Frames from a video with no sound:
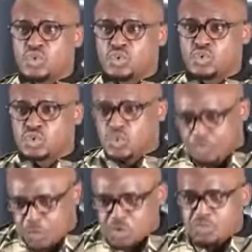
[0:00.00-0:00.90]
to
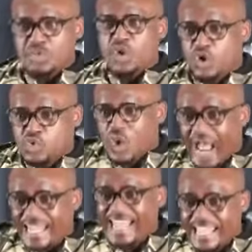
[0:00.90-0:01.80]
put me or to
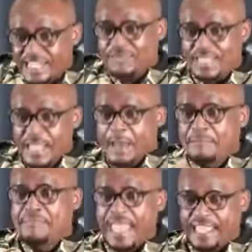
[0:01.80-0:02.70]
align me
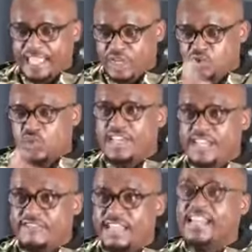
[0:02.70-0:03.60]
back into
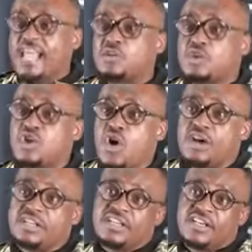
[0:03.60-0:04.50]
living right with
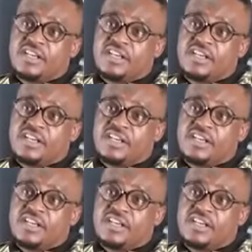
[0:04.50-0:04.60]
God.